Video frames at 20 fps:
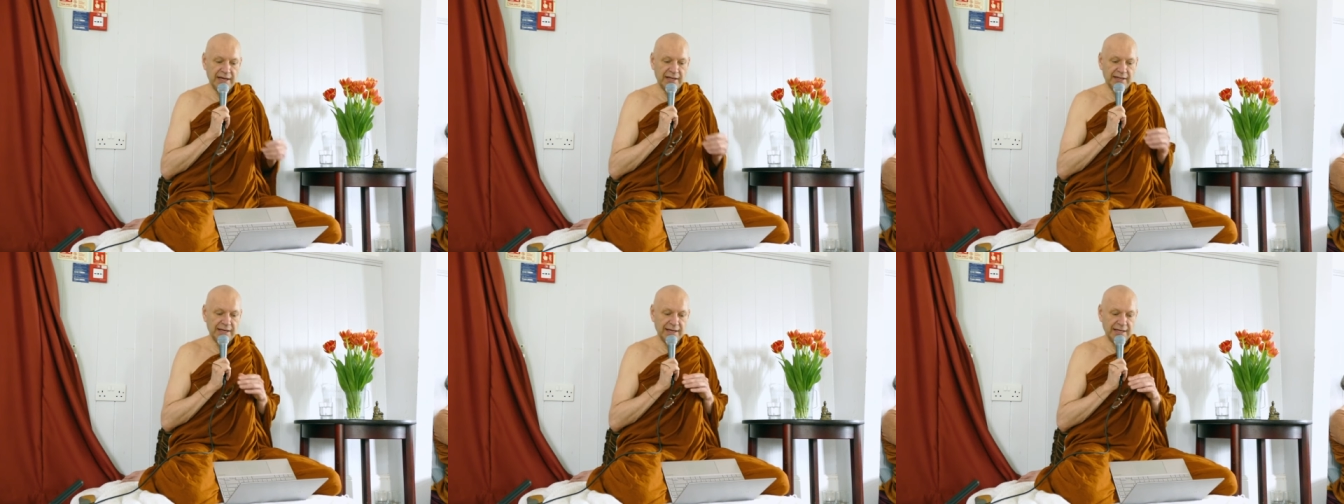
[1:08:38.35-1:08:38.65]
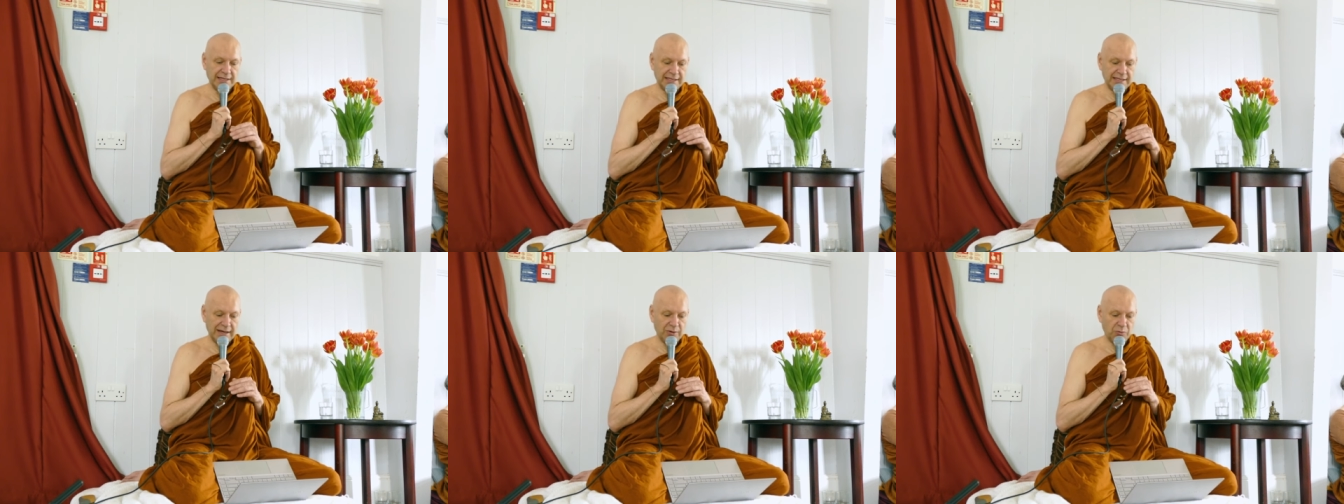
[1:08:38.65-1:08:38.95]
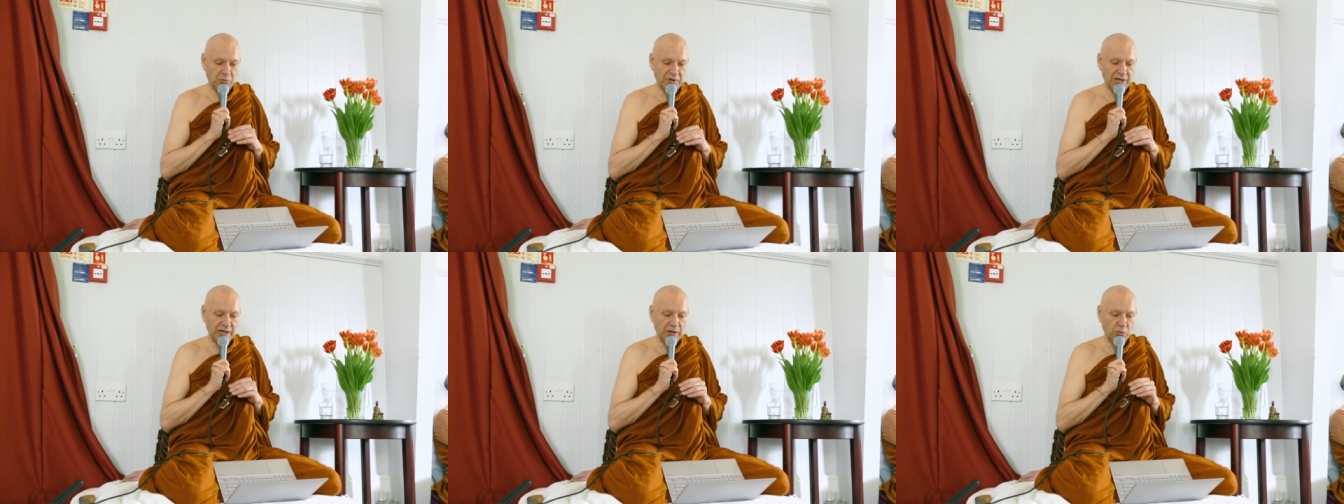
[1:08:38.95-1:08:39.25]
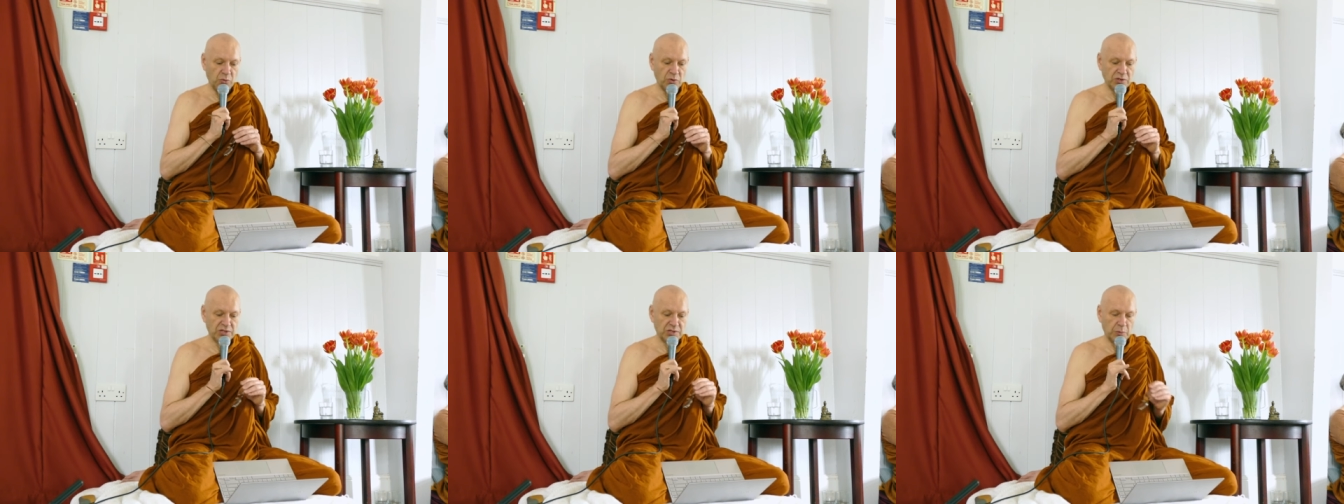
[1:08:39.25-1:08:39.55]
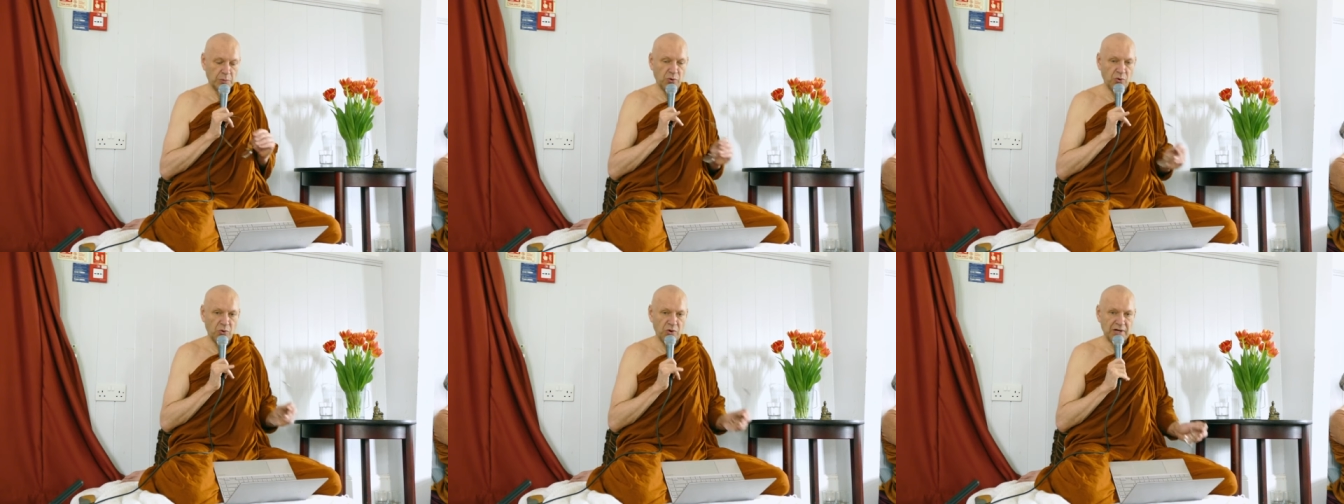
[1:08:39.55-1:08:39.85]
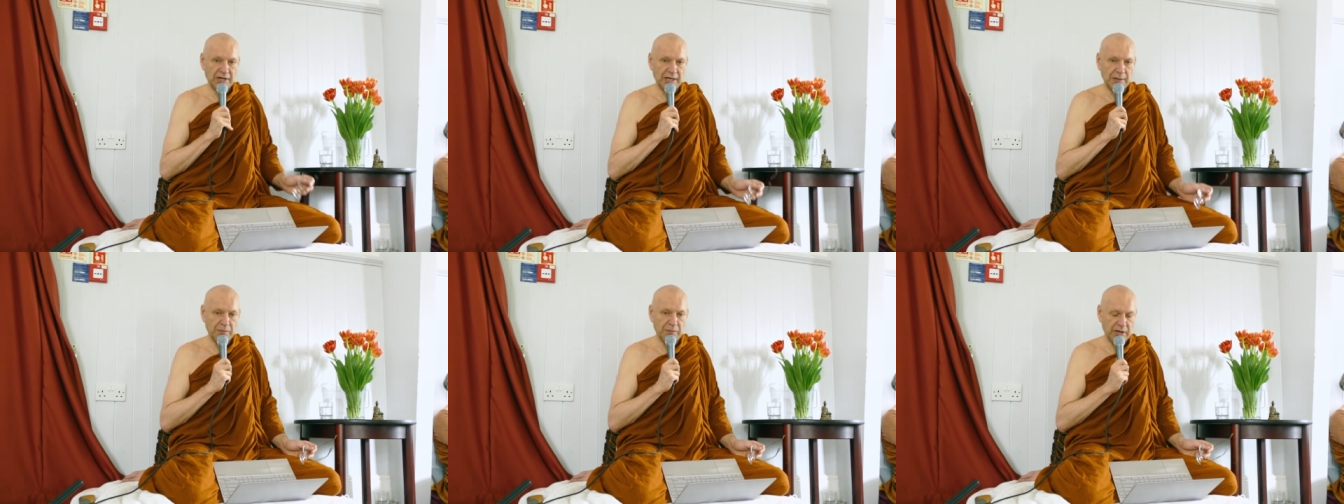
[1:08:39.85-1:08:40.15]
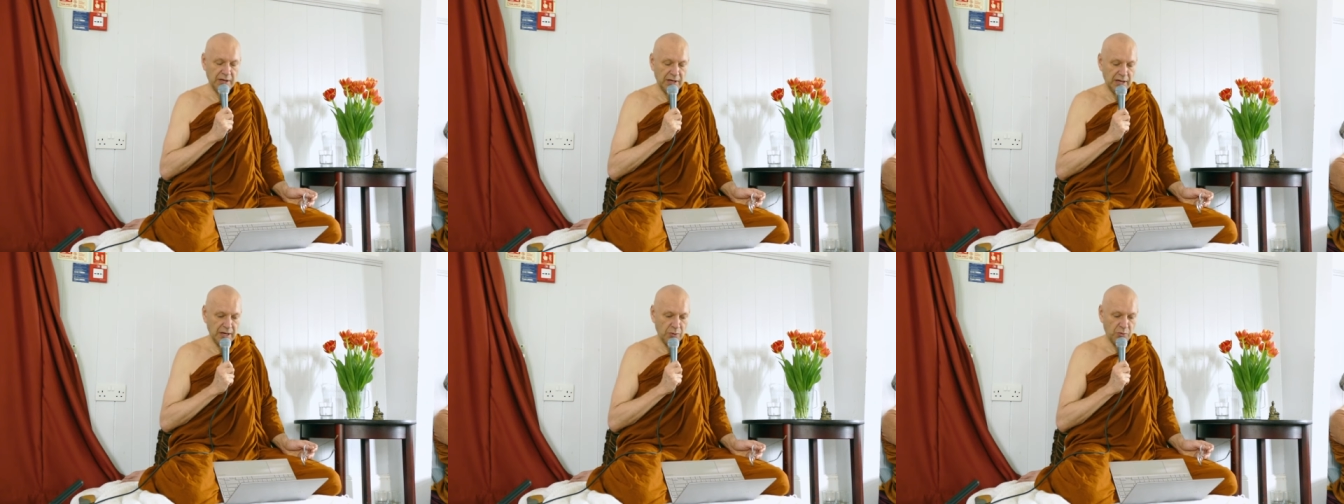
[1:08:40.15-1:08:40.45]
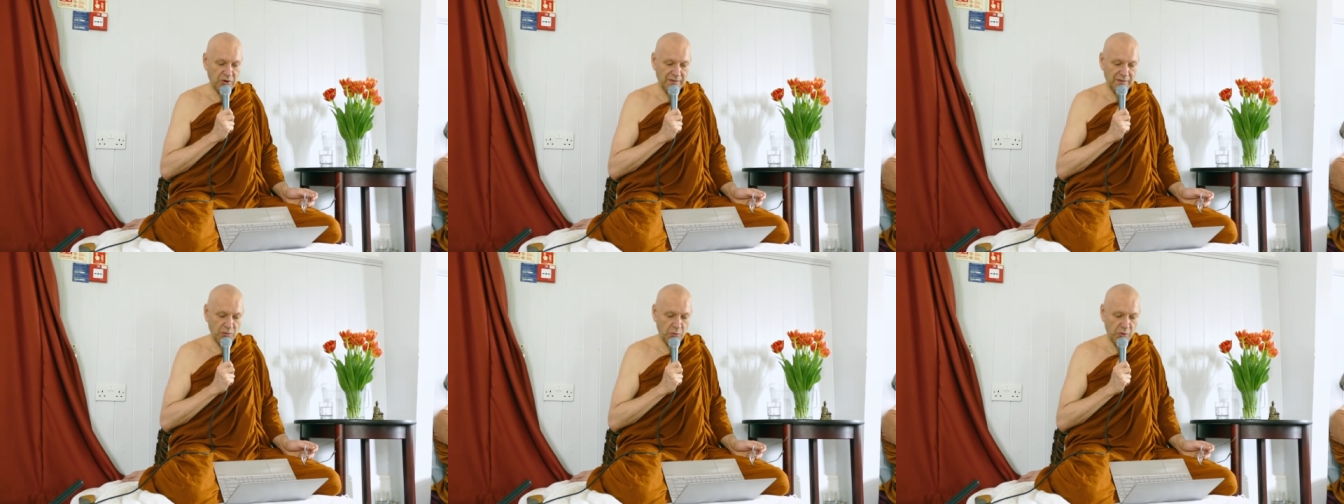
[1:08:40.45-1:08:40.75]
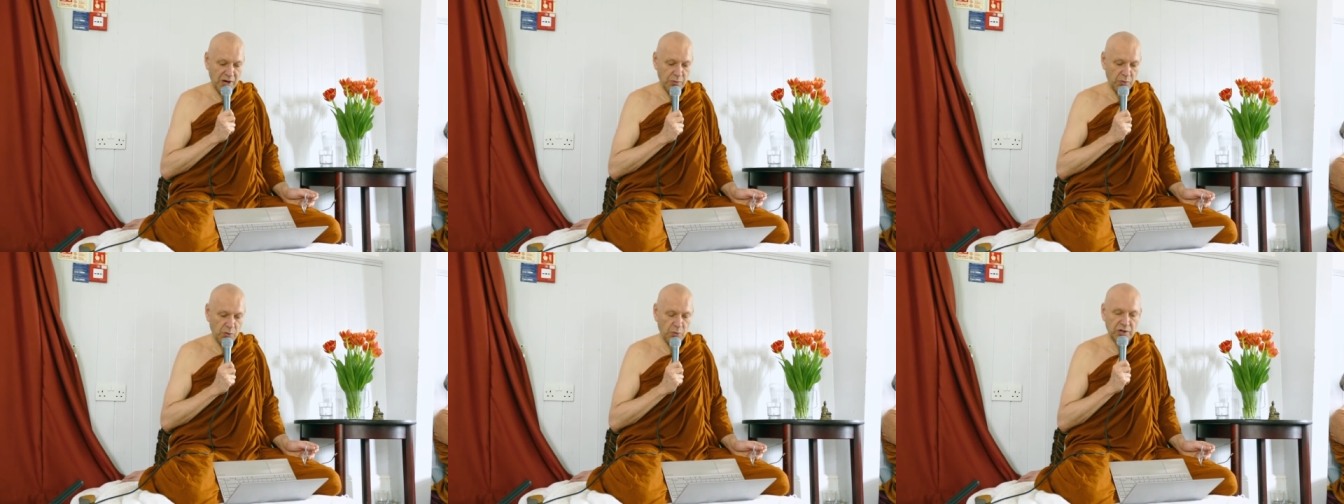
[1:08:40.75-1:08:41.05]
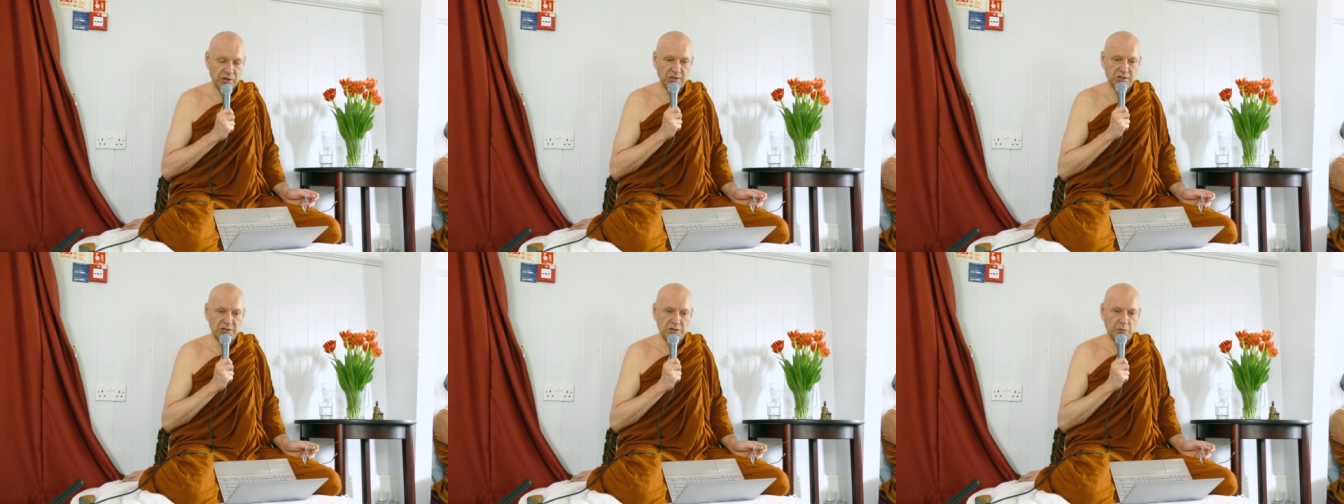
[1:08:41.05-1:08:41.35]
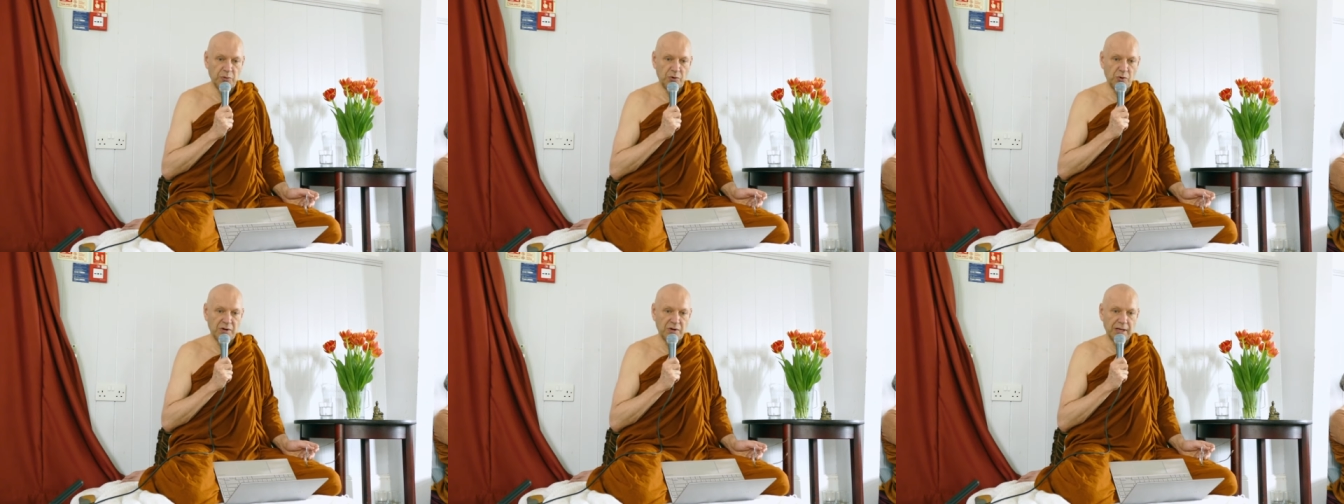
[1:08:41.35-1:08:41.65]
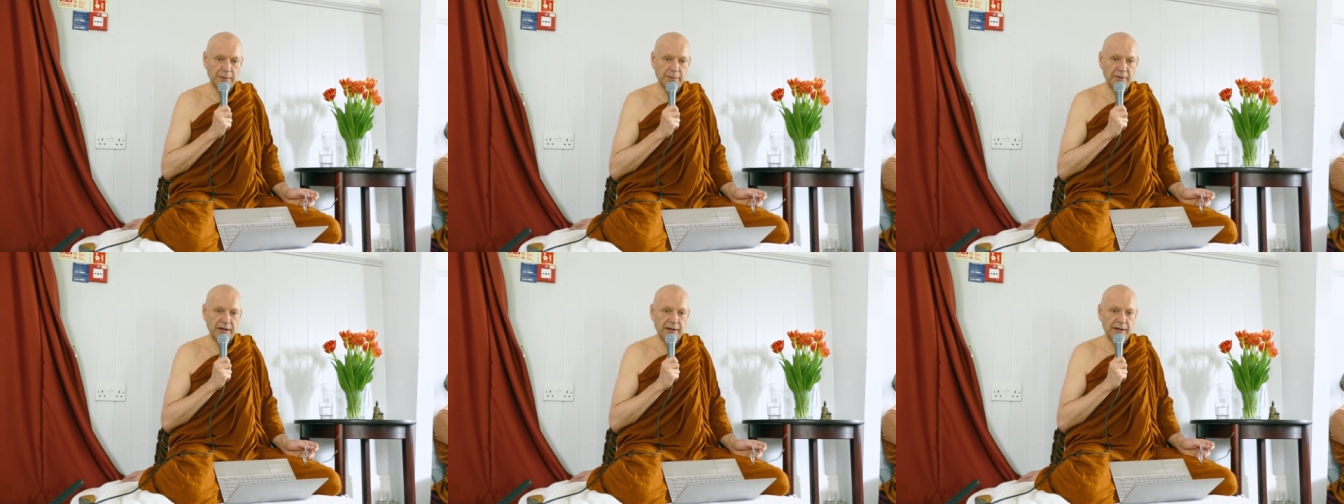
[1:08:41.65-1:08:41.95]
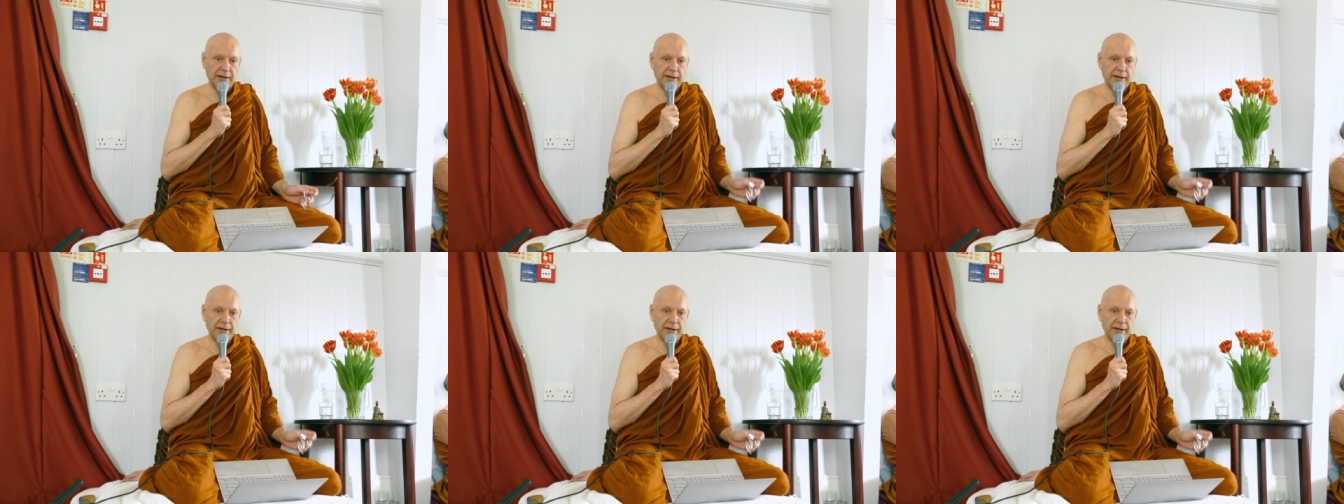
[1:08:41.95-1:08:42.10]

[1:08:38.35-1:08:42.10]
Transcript: it is that we will support him, in whatever way we want to support him.